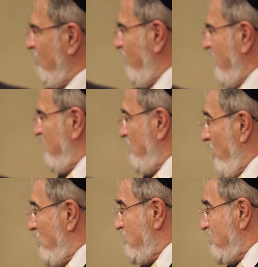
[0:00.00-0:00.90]
invented
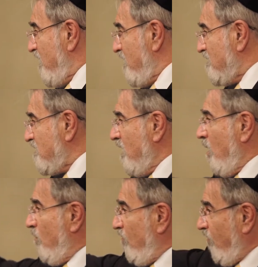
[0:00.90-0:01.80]
most things
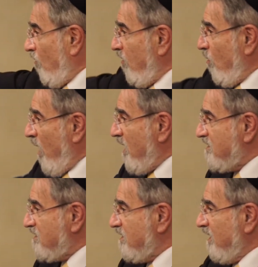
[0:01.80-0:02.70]
before the
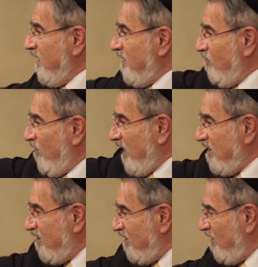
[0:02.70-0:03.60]
West. They
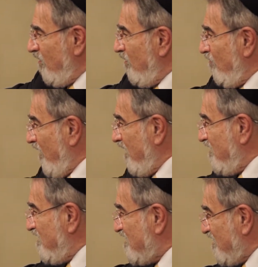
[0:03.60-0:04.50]

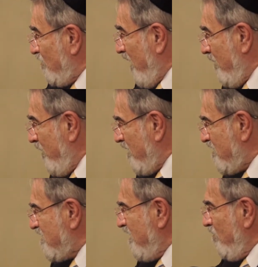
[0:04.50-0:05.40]
invented
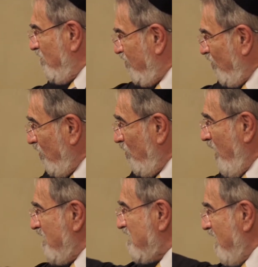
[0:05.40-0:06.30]
ceramics before the
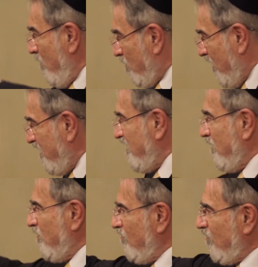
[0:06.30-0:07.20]
West,
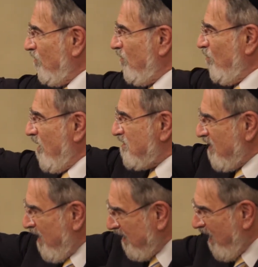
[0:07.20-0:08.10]
printing before the West,
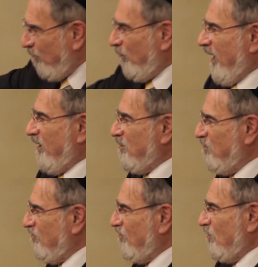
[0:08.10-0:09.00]
gunpowder
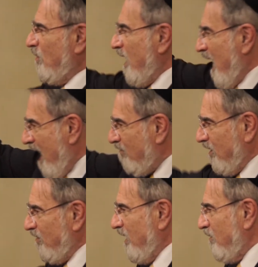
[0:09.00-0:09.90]
before
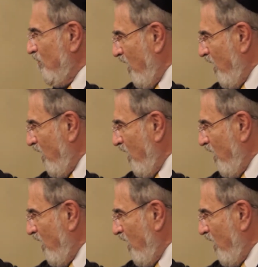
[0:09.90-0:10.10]
everything,